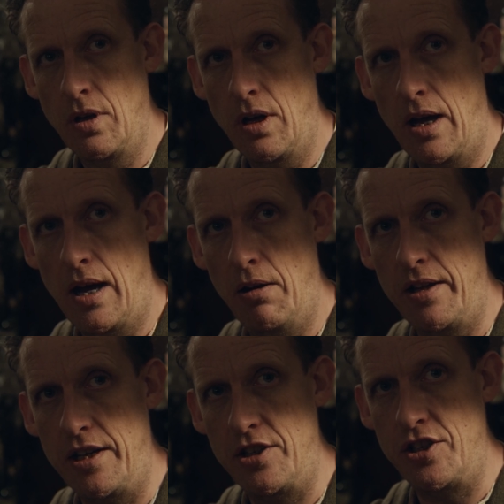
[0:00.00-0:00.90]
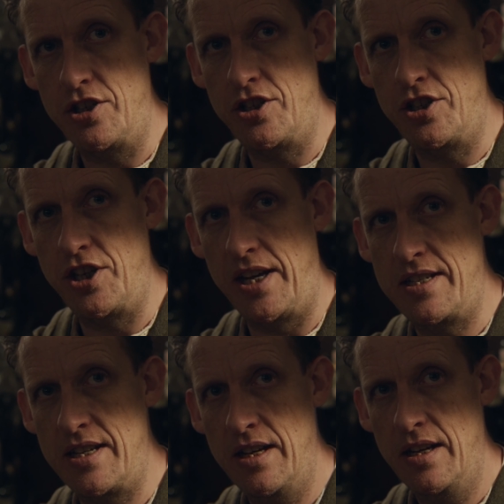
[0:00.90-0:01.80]
focus is the fuel to
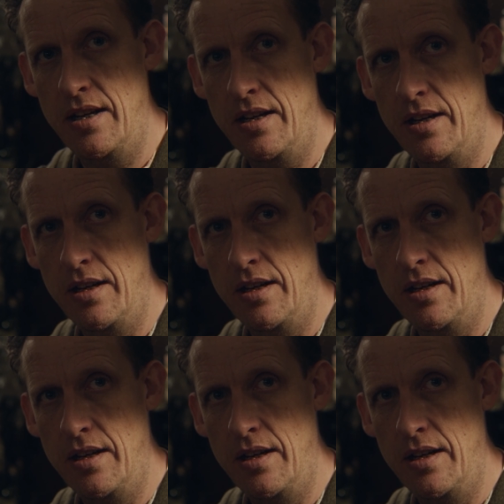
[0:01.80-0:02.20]
success.